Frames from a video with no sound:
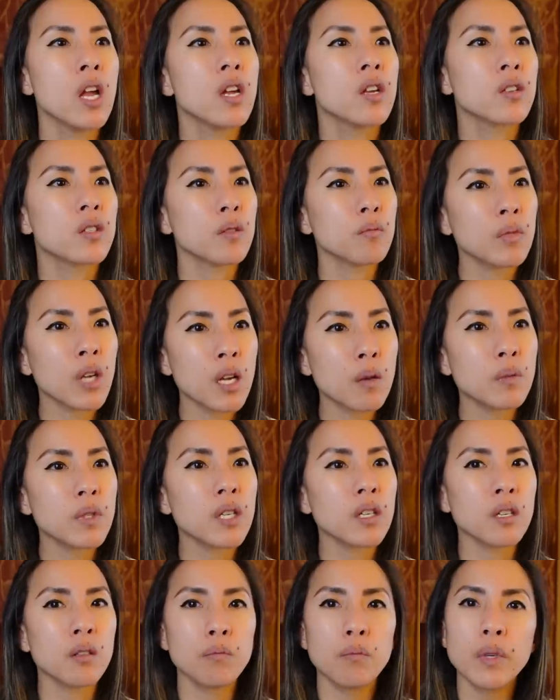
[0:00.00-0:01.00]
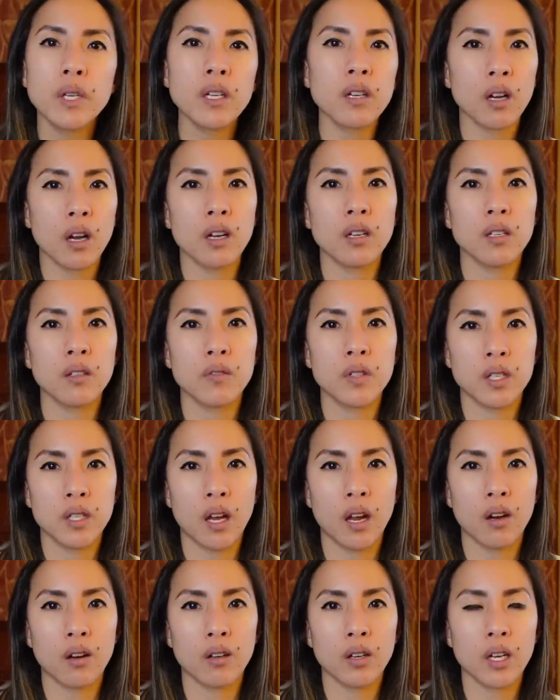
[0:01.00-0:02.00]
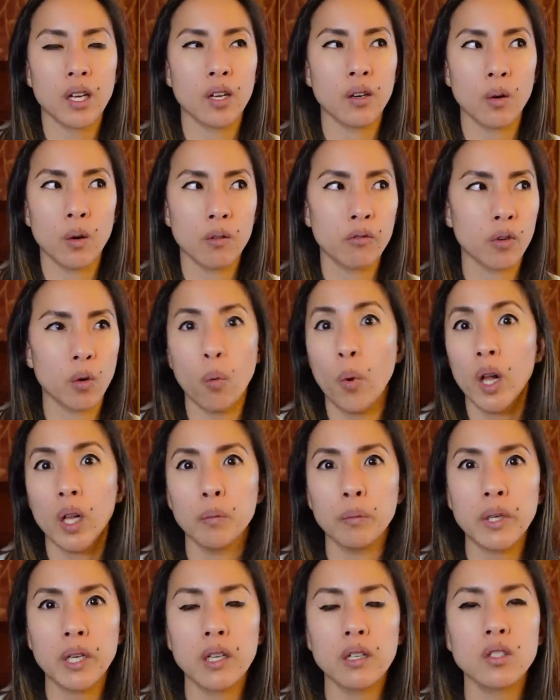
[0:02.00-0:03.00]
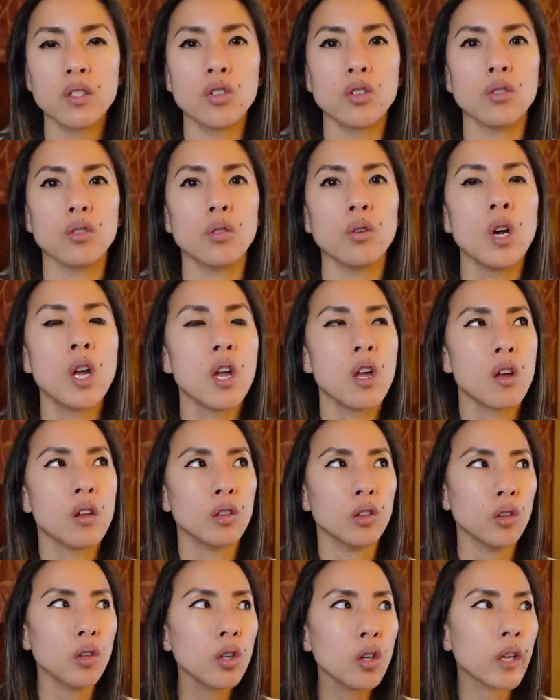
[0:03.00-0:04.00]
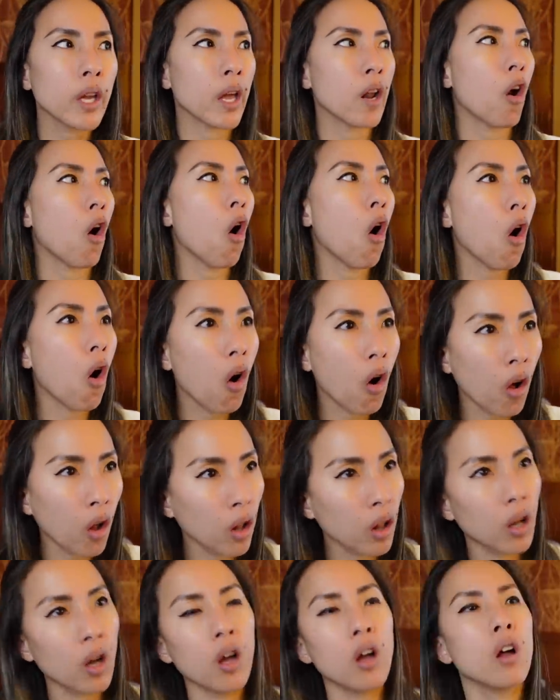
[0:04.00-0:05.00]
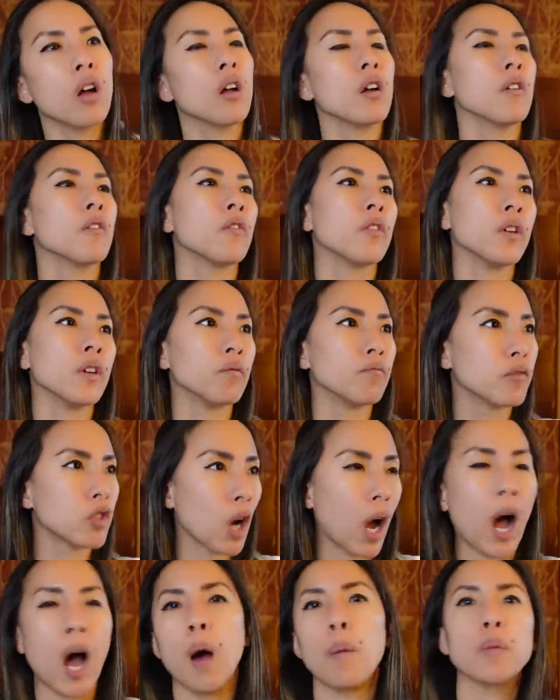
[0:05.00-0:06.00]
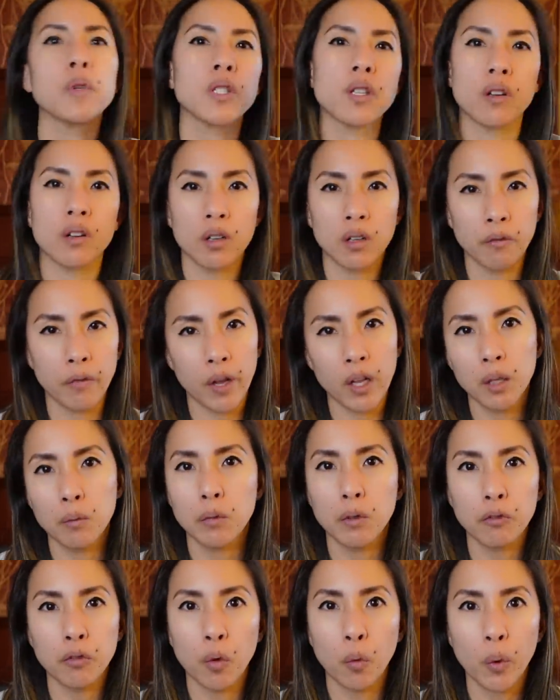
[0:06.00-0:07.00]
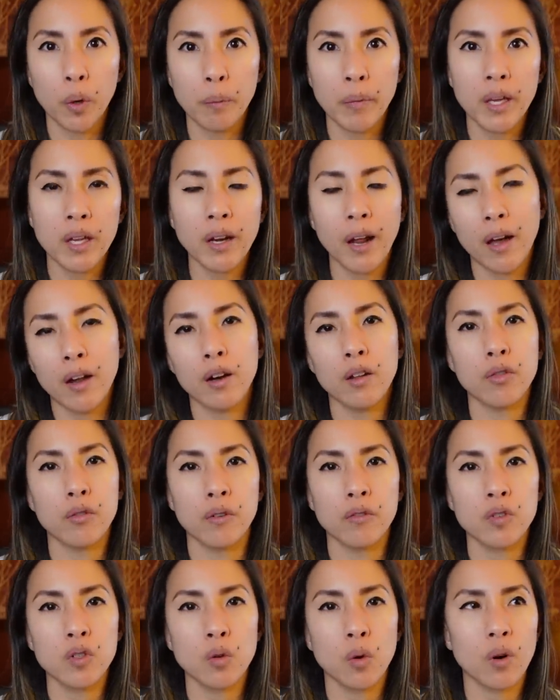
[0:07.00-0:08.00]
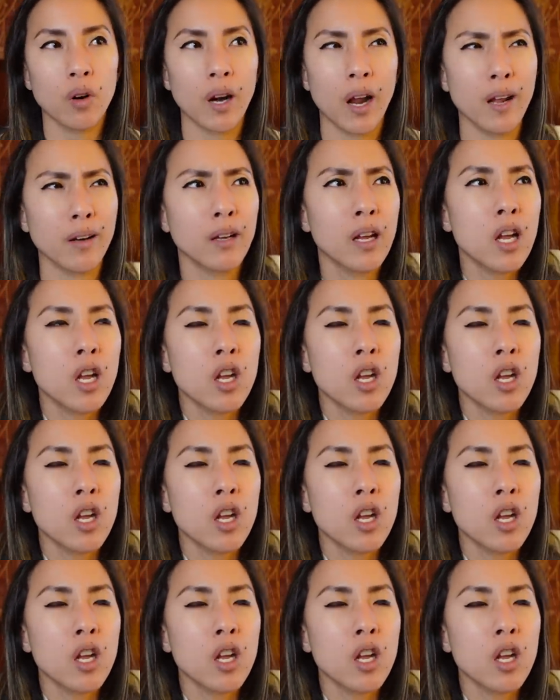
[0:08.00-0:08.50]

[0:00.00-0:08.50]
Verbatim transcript: Sometimes it can be kind of scary and overwhelming to look at all of the tops that are available for women at a thrift store, and